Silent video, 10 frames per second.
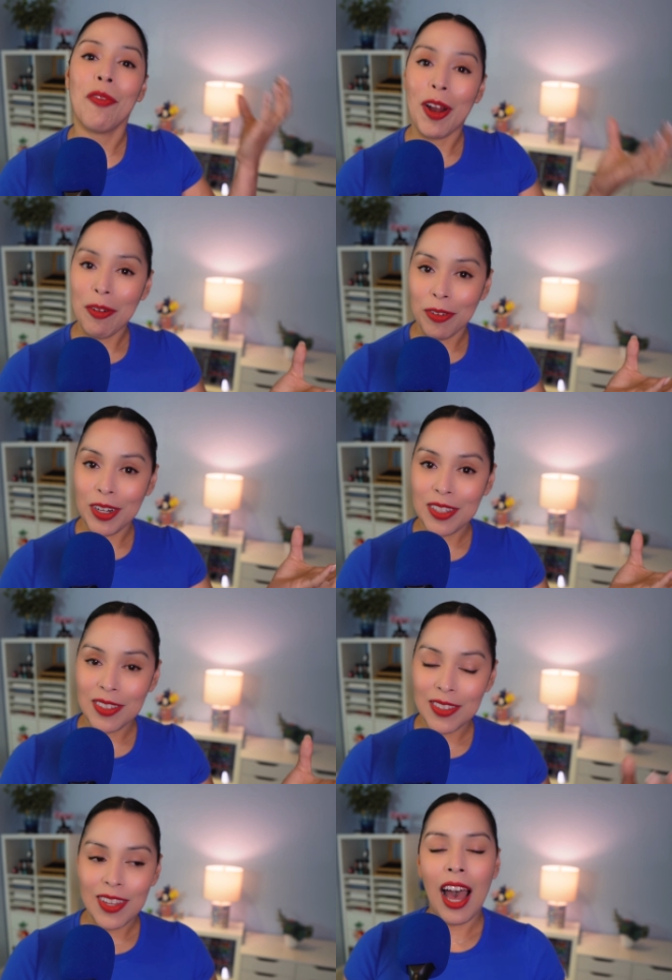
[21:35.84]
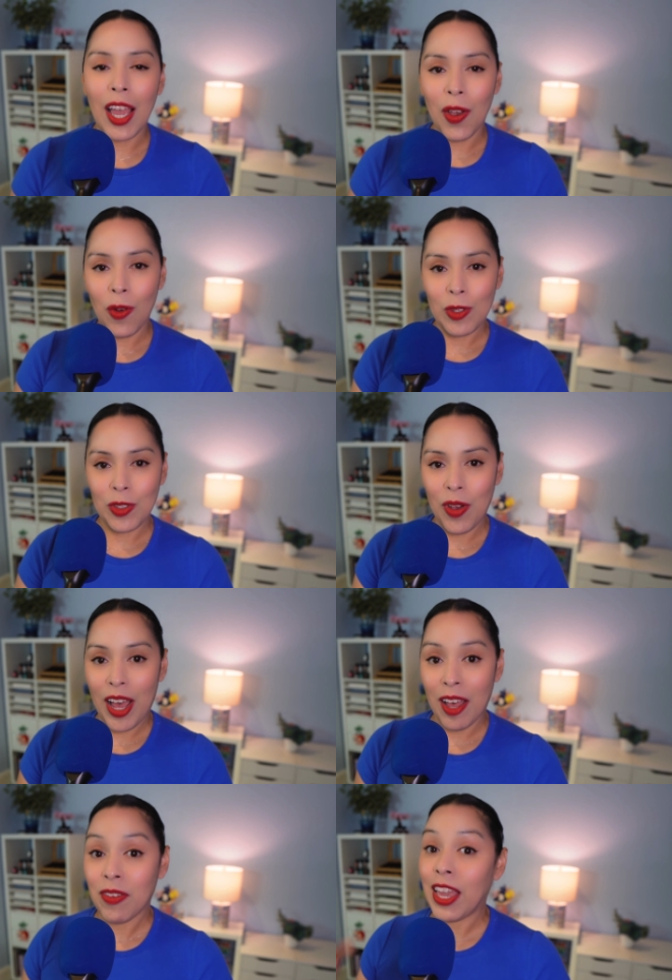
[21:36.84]
reference. I also
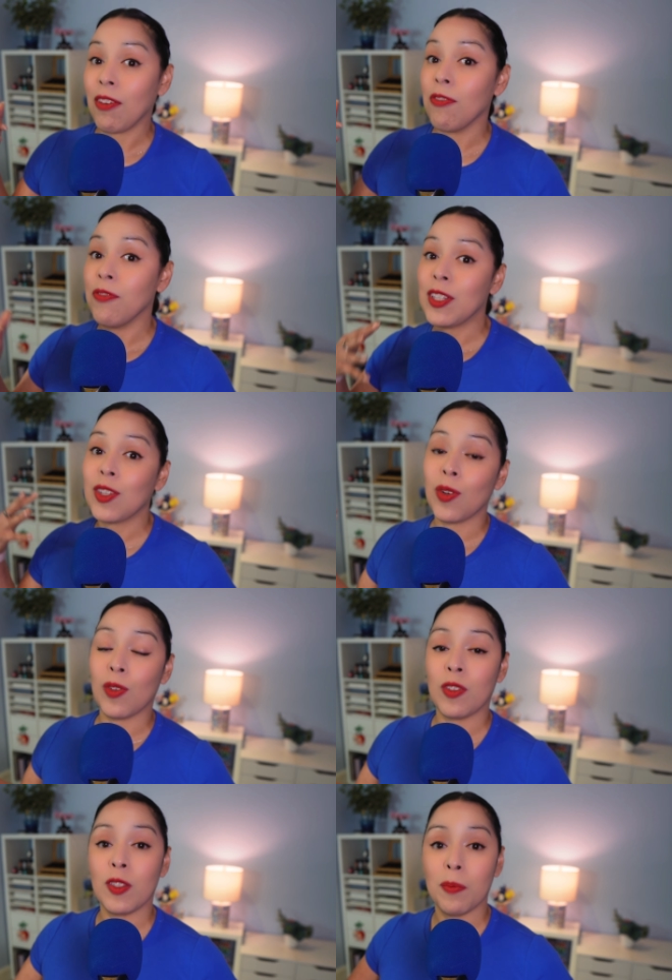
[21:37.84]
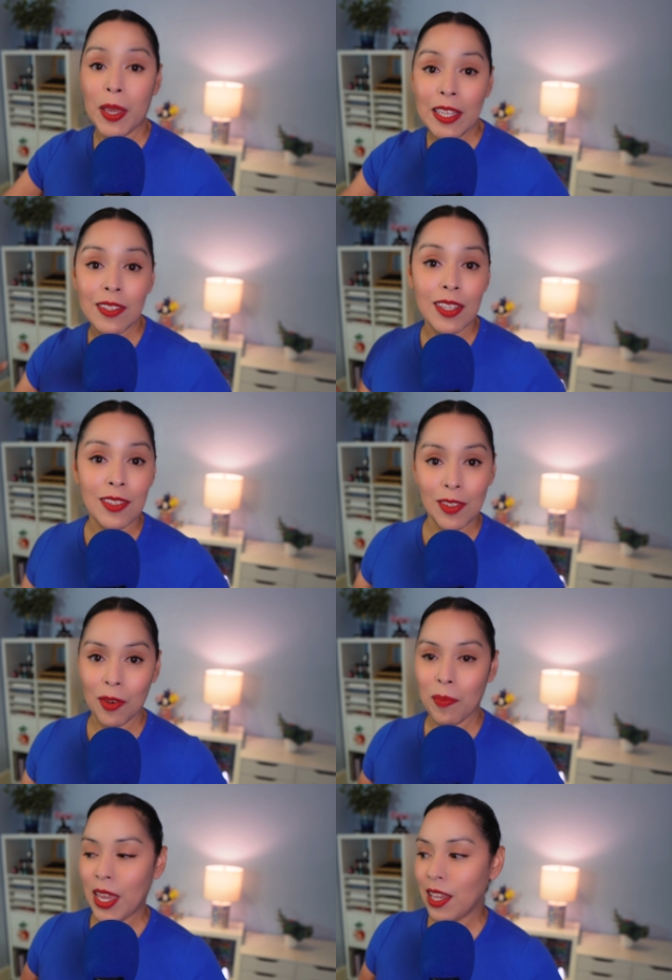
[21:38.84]
have a physical spaces
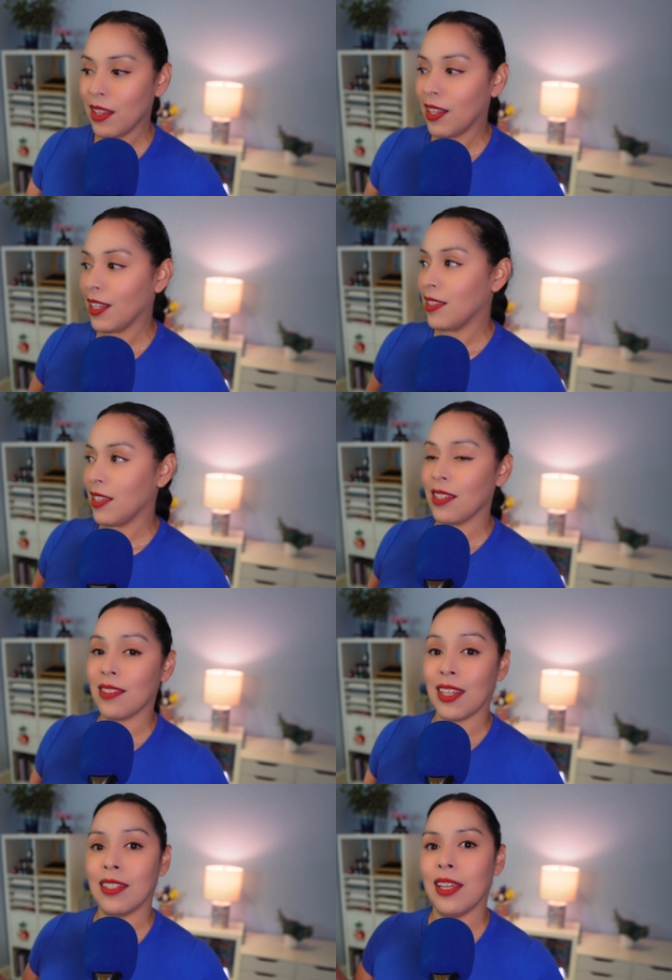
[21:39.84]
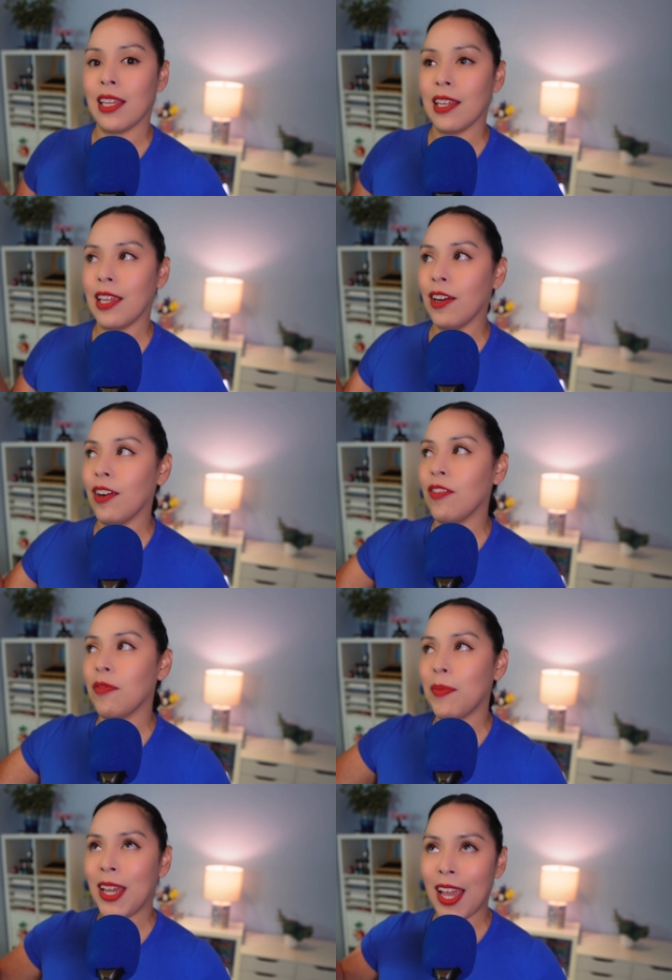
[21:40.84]
domain. That's things like taking care of
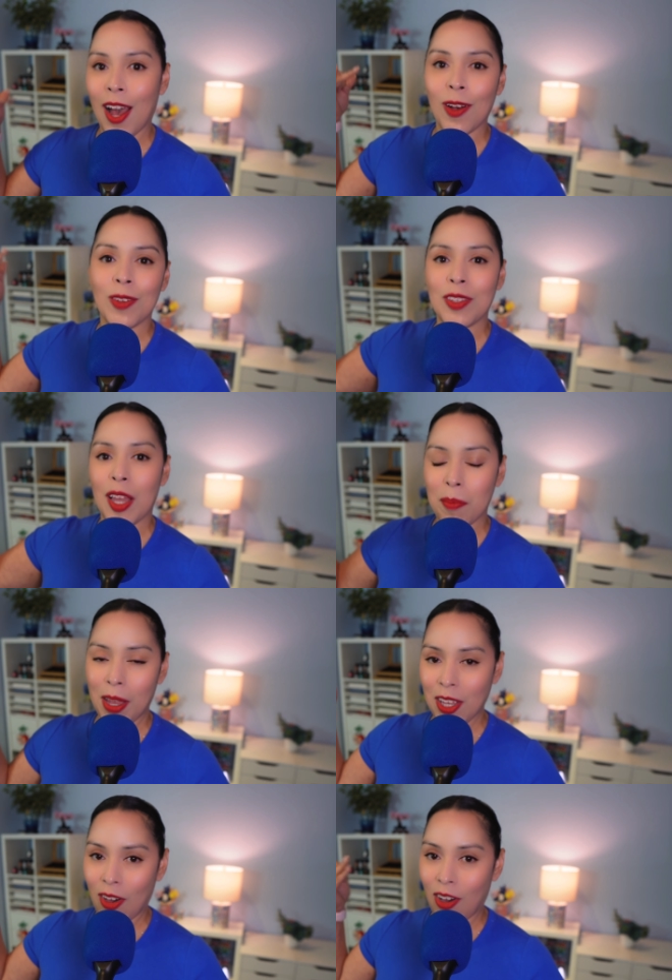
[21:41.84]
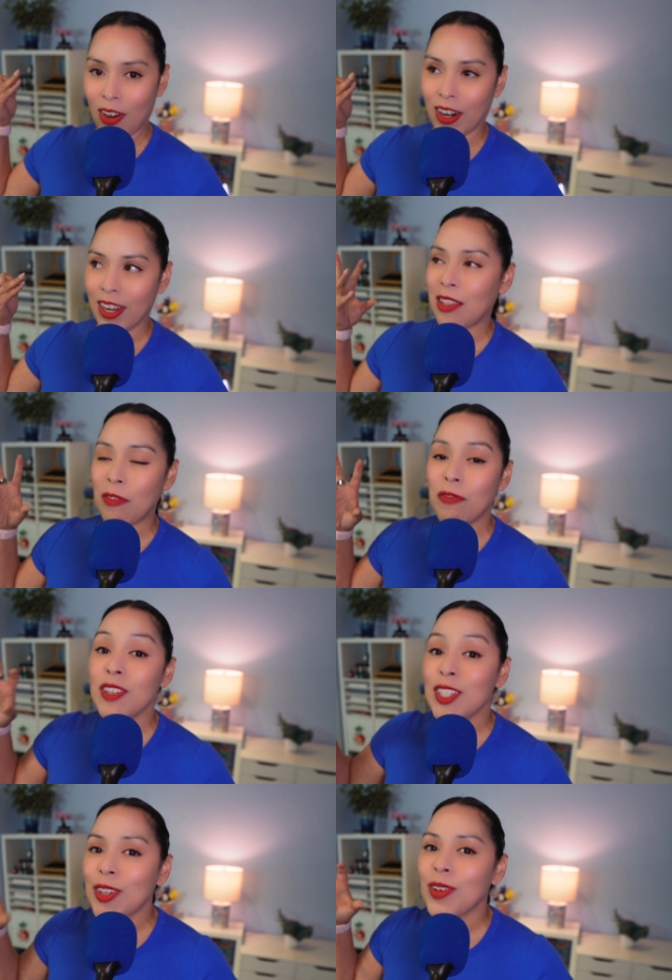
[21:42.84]
my house and my car, the
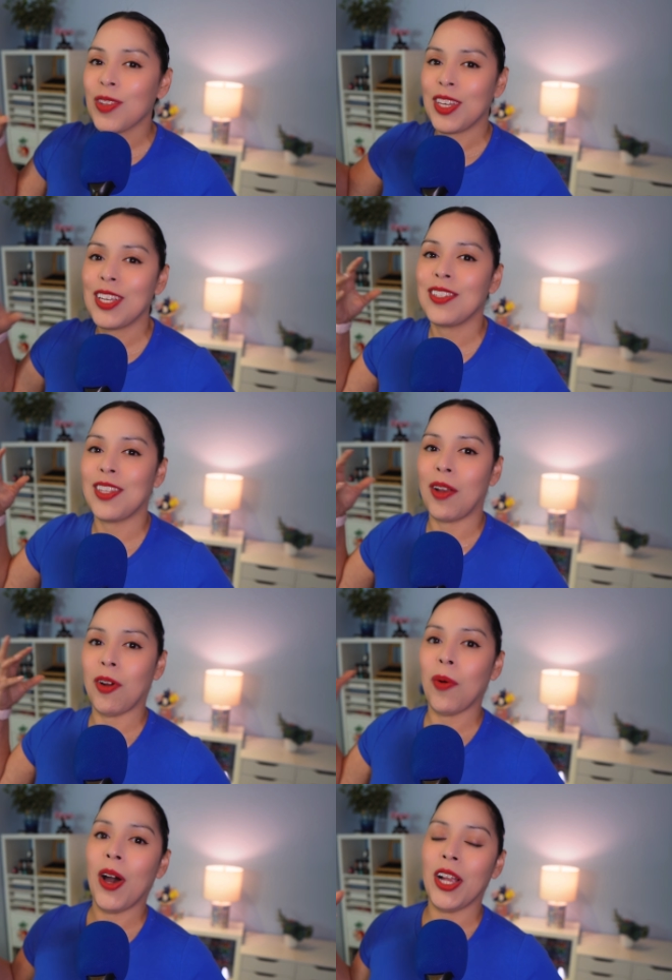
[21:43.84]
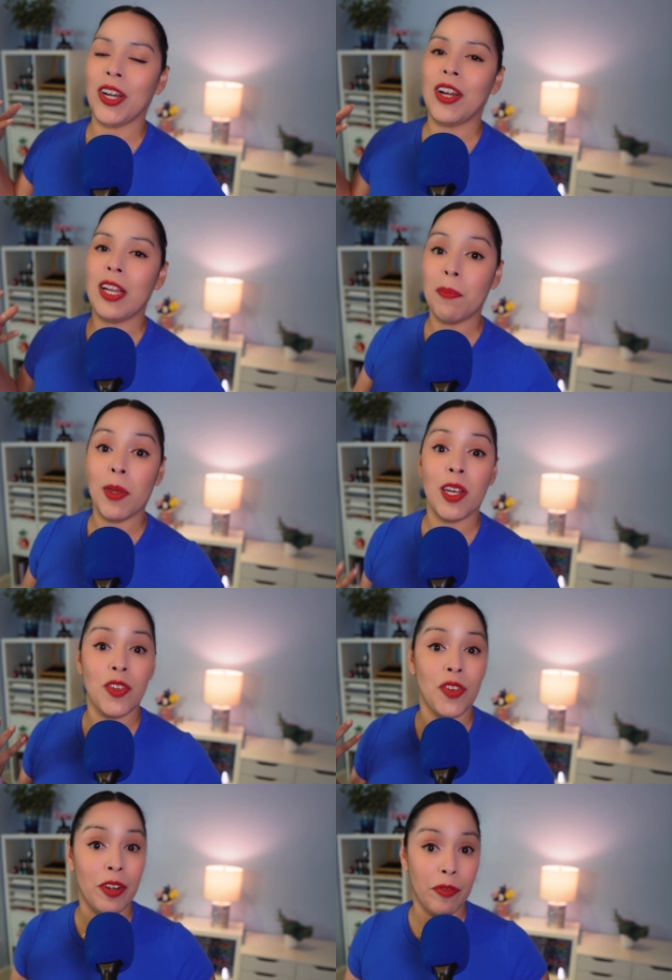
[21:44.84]
physical things that require
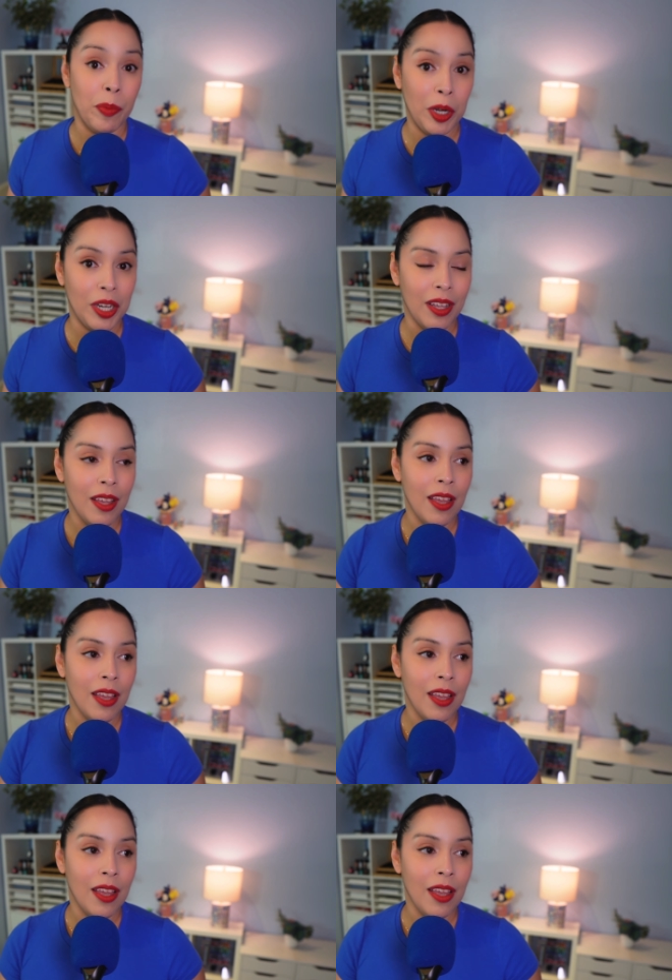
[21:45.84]
administrative work.